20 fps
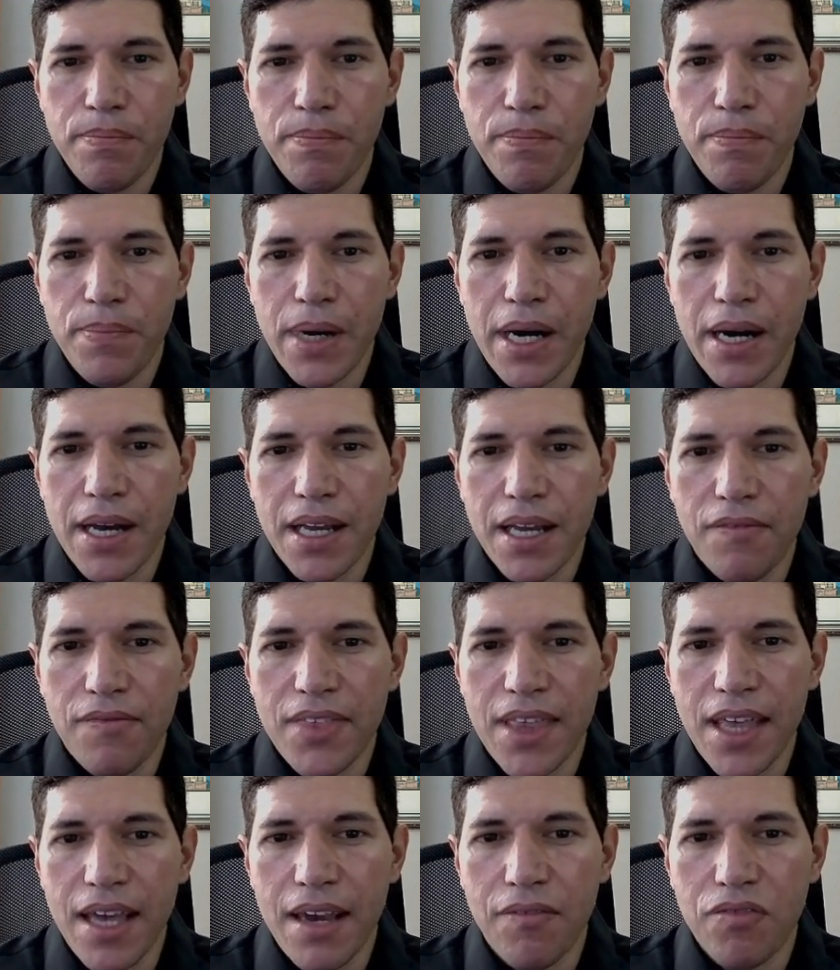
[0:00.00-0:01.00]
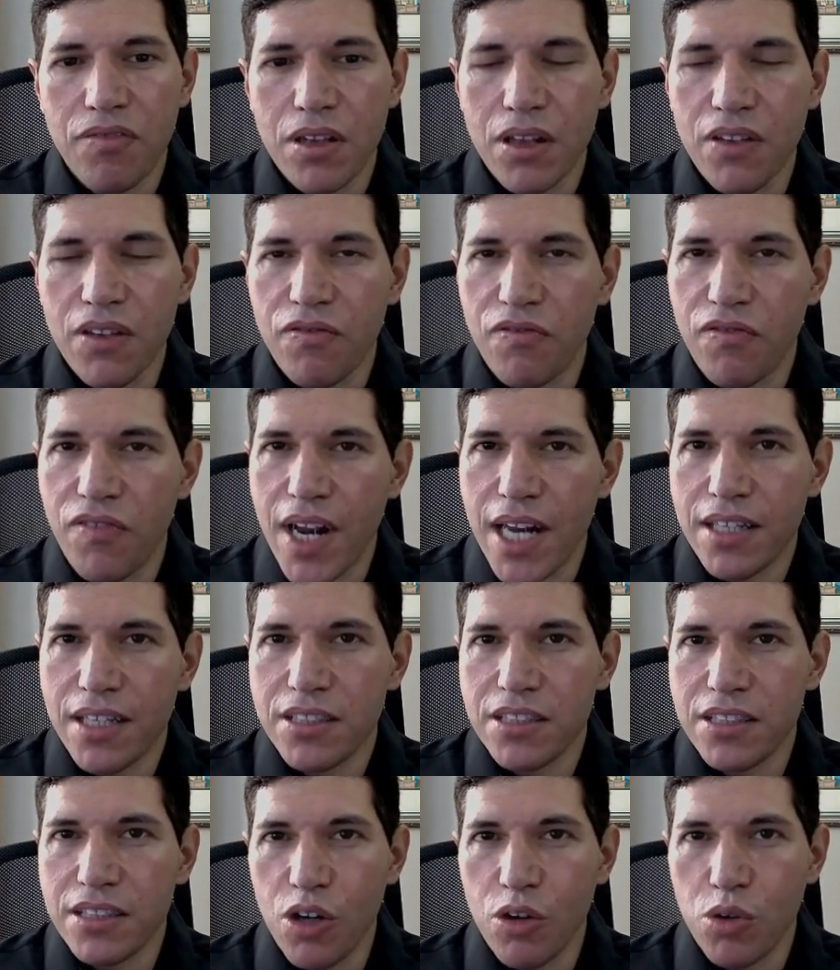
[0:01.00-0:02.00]
But if the
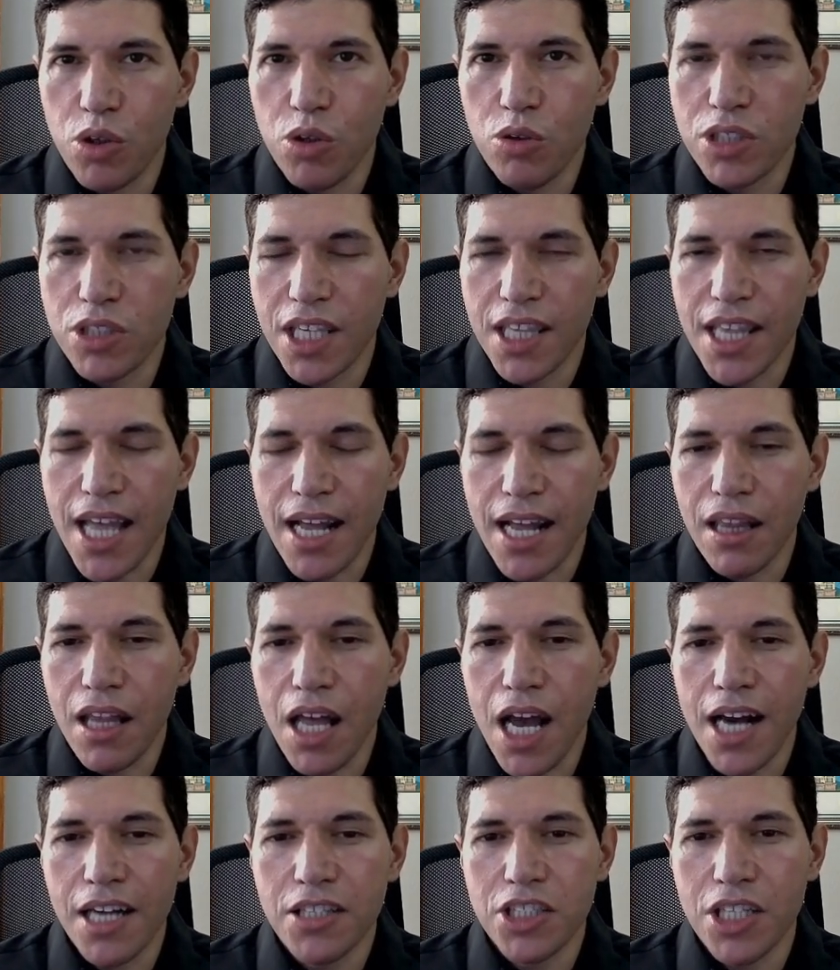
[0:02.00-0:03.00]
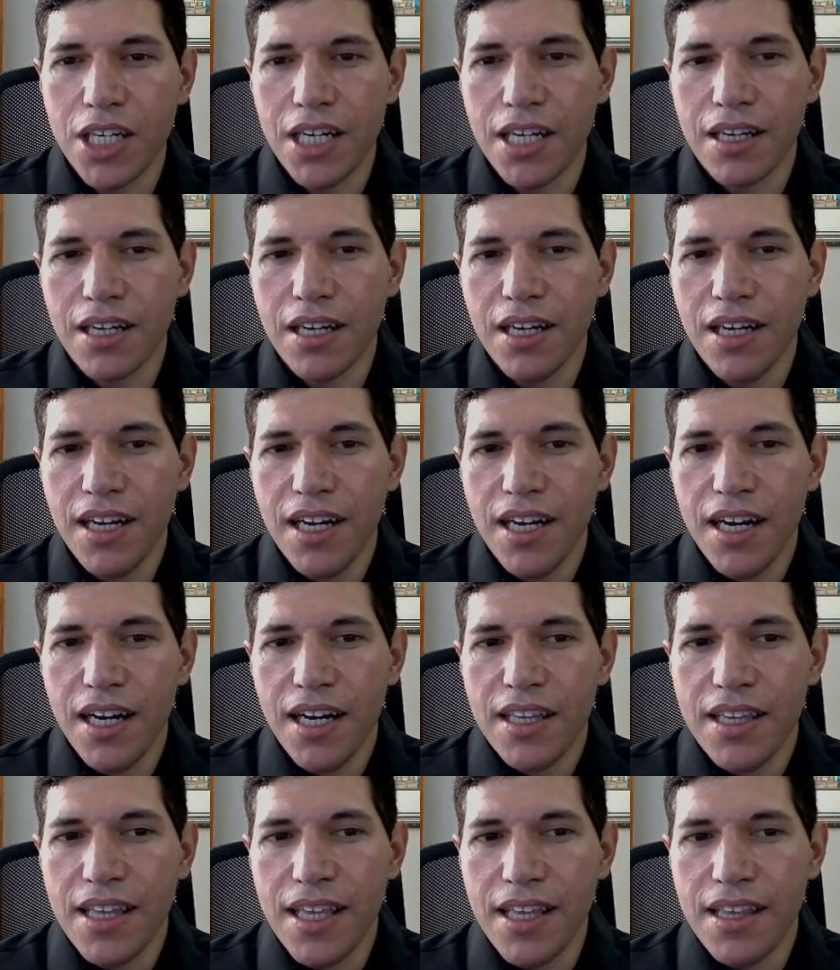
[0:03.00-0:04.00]
Fed's using that logic,
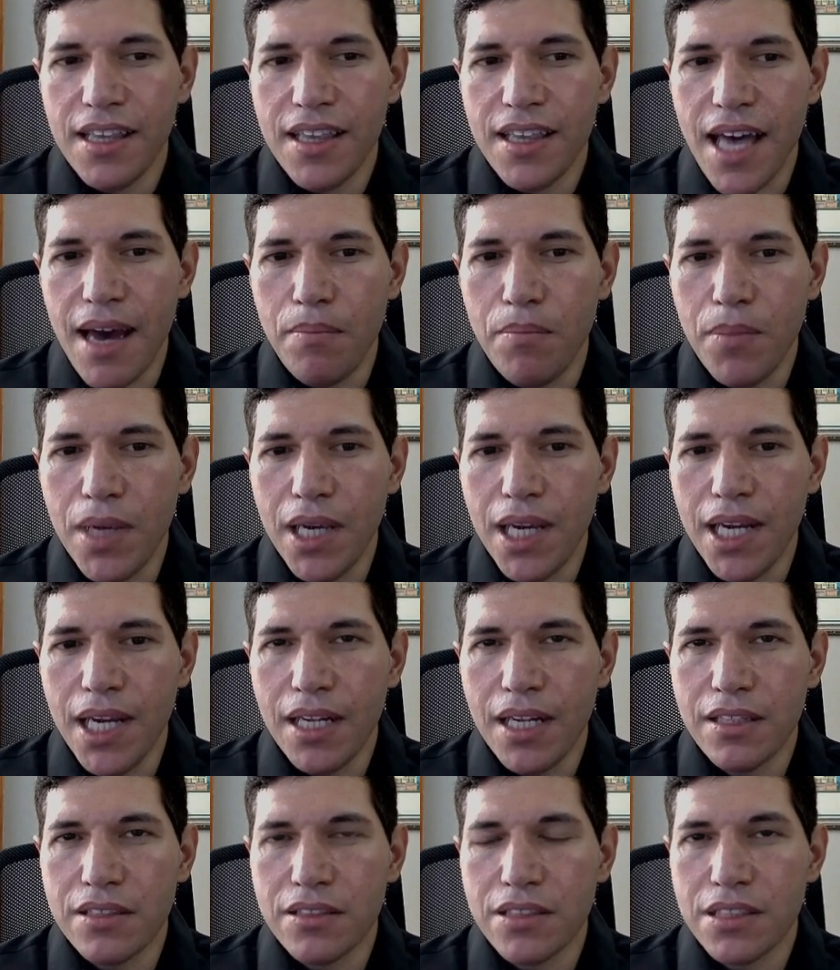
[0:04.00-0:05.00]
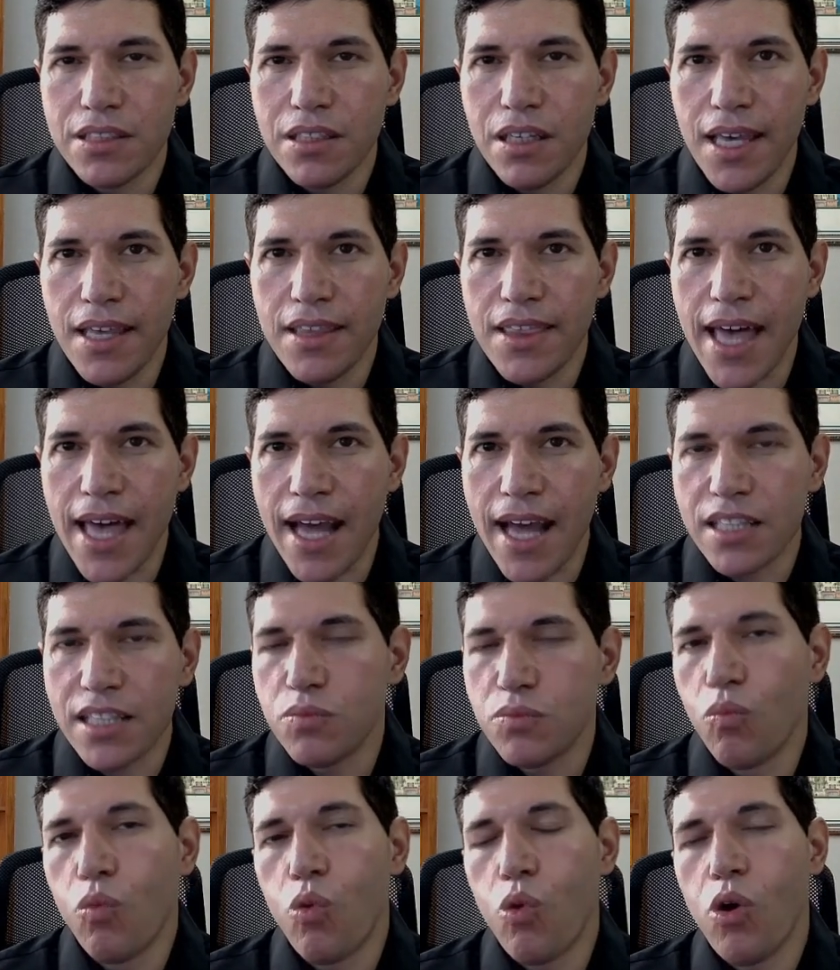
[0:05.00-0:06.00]
then that means that's
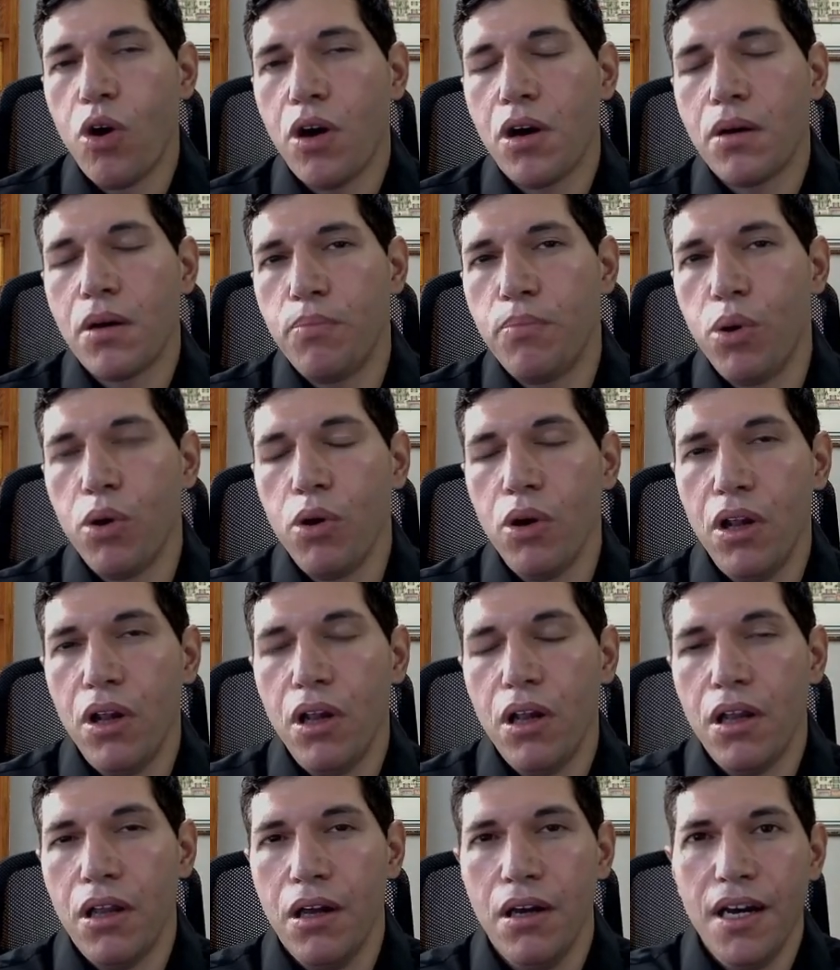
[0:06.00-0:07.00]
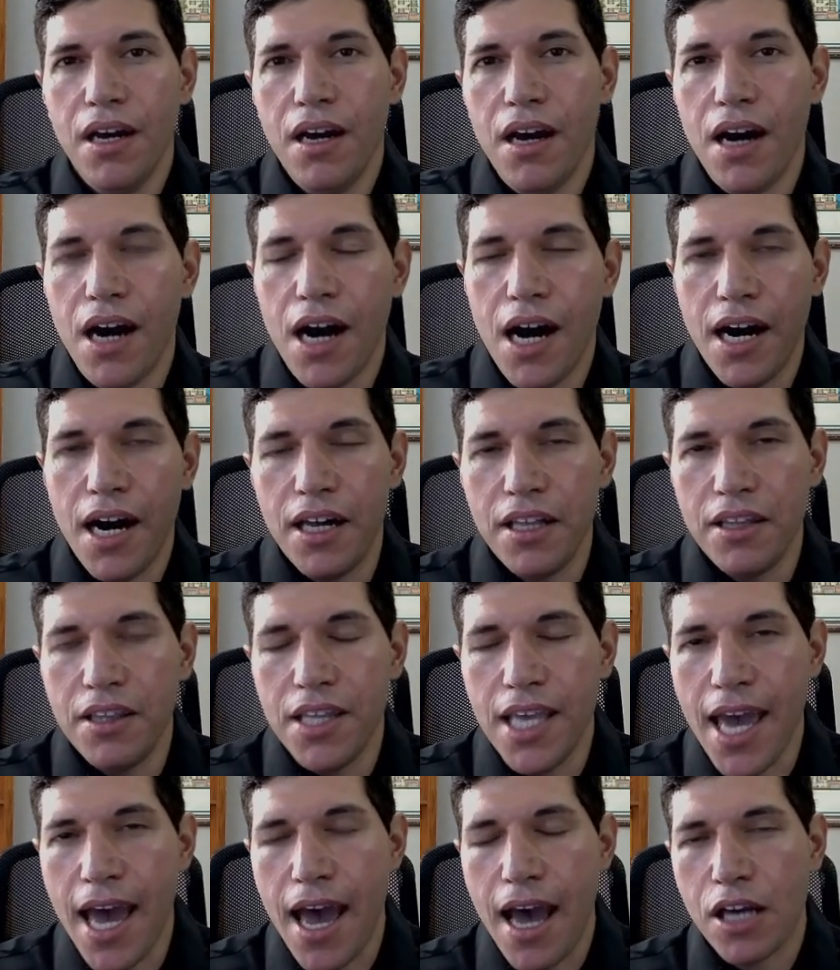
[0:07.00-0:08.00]
more pull on
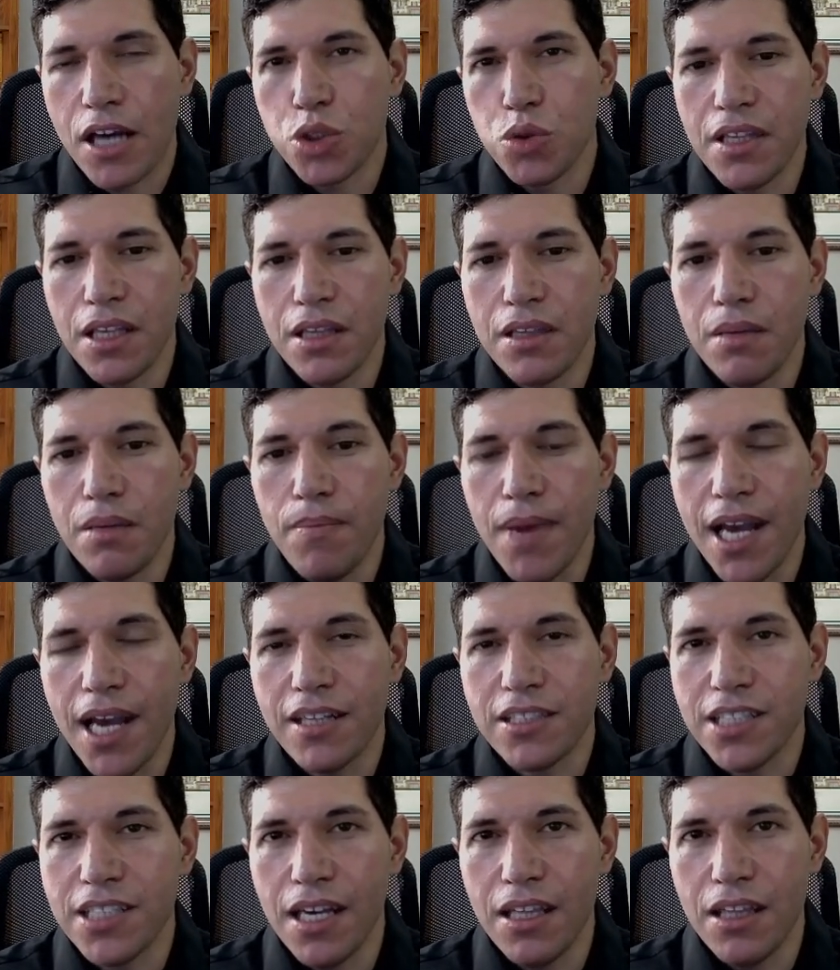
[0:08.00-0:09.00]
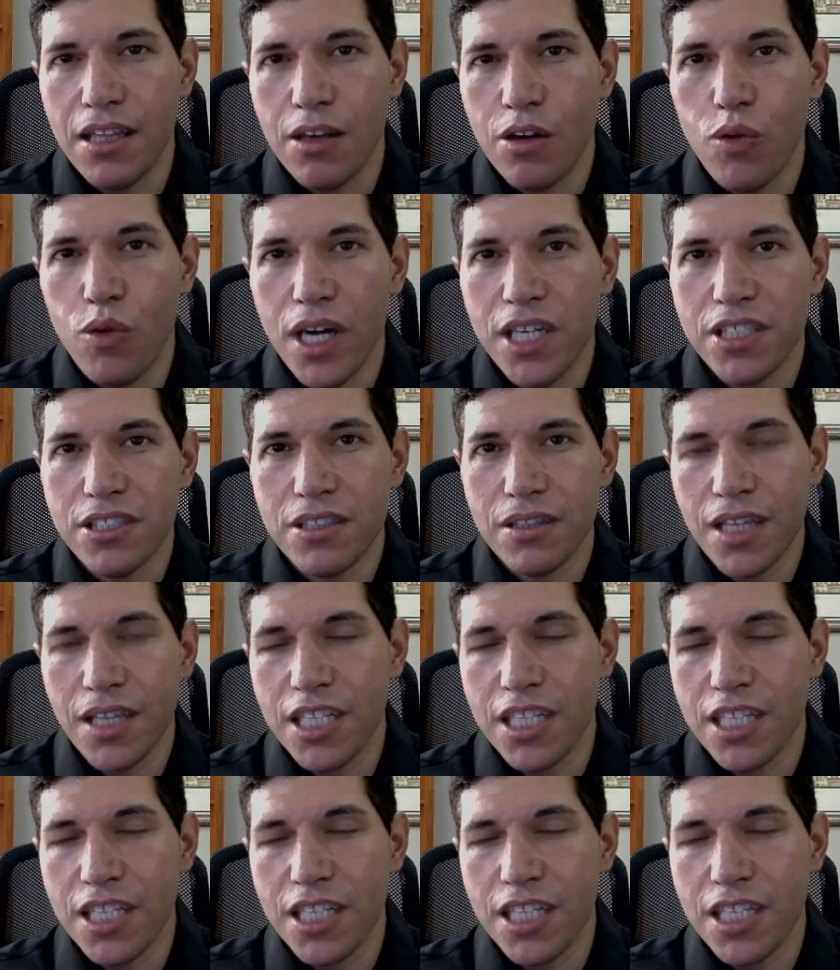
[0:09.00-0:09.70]
the actual demand side of the equation.